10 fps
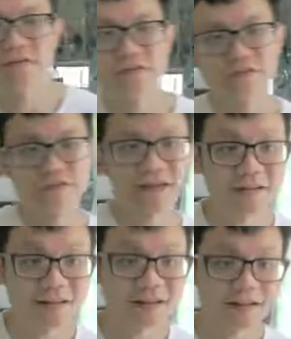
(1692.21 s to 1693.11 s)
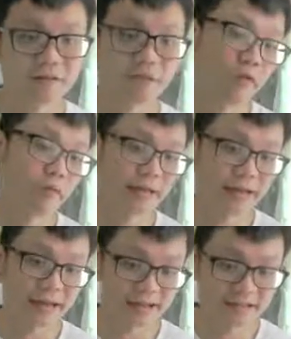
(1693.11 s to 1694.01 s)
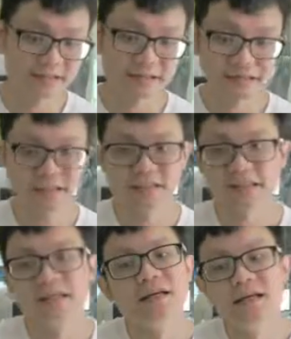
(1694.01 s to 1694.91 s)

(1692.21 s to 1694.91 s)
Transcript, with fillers: So that, that, that will be the answer actually.